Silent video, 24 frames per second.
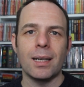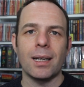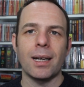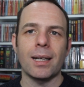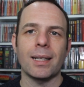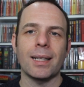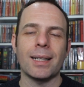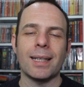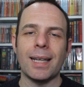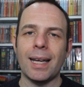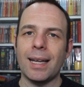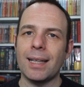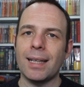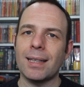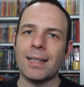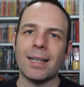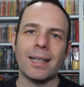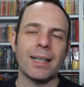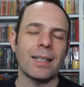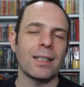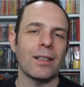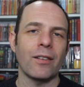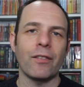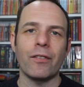And again, that
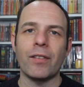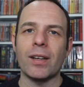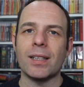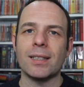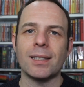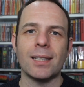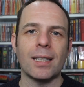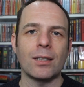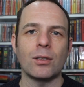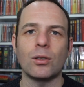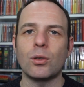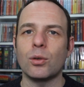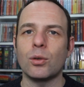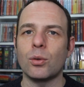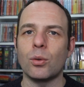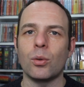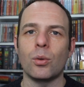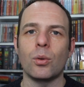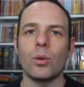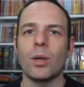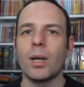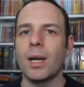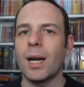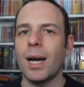kind of fits
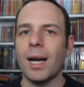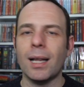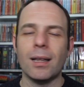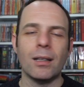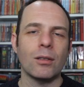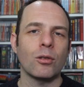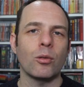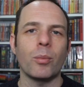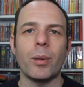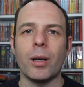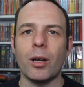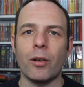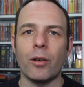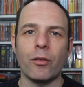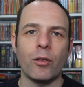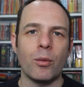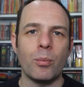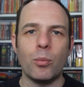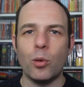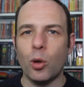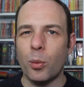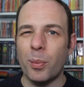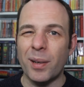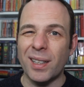into a little bit of the
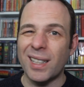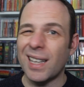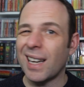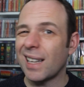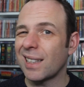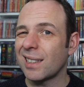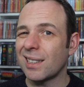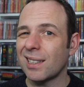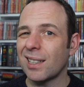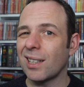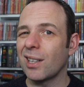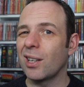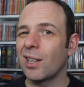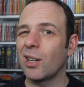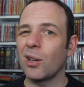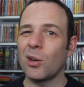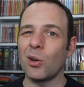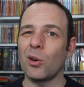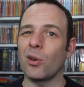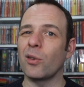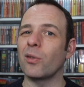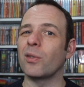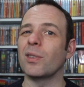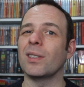propaganda
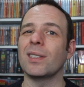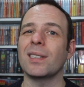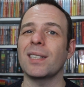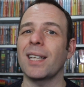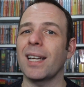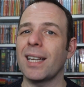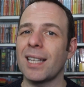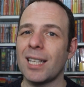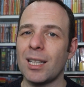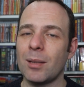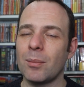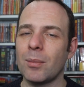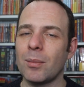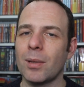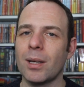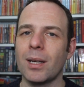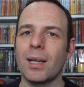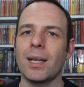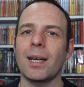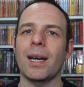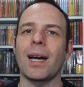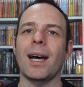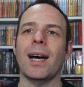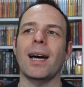of the time
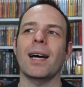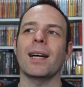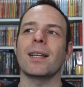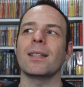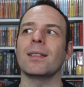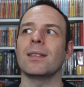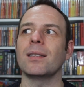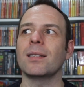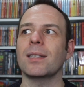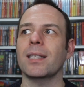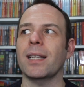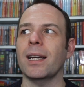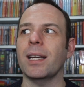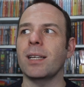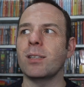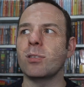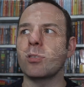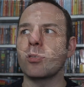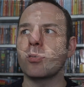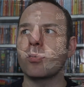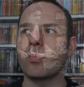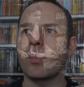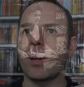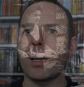and kind of